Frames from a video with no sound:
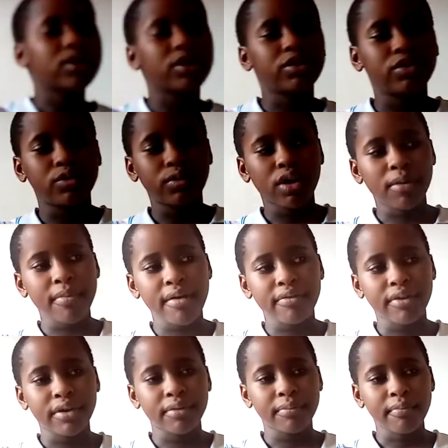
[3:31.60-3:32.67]
I could do it on my
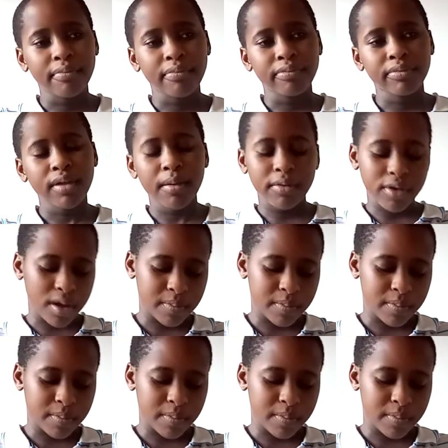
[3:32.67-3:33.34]
phone. No,